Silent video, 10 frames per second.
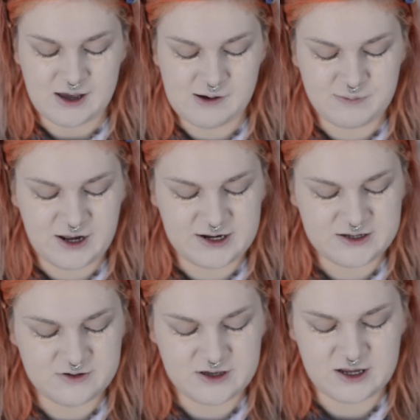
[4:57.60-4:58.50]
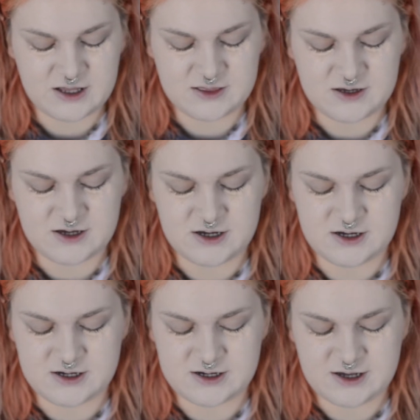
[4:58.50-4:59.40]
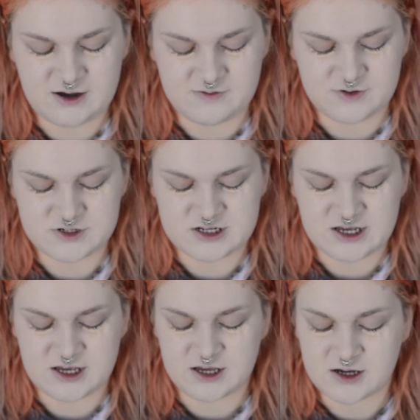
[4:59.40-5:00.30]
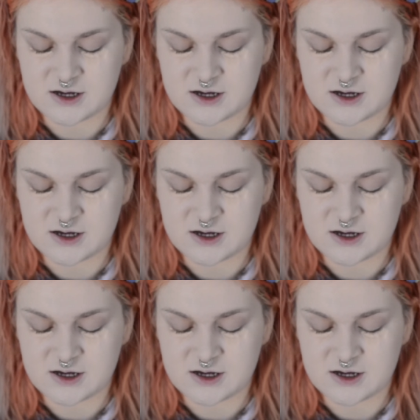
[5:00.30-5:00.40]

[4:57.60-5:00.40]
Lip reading: I'm planning on getting the Kat Von D